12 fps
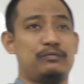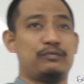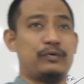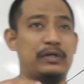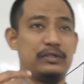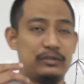
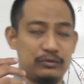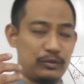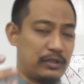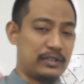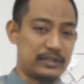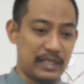when you
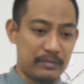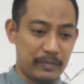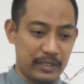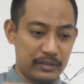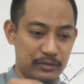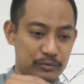understand
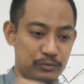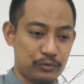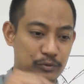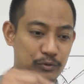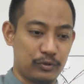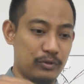but you
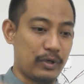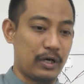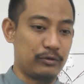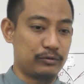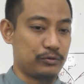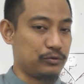do not know
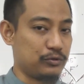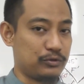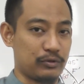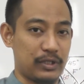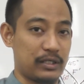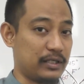how to use
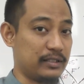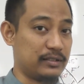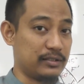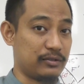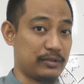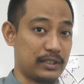your
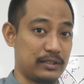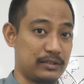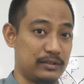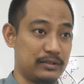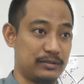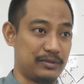calculator correctly,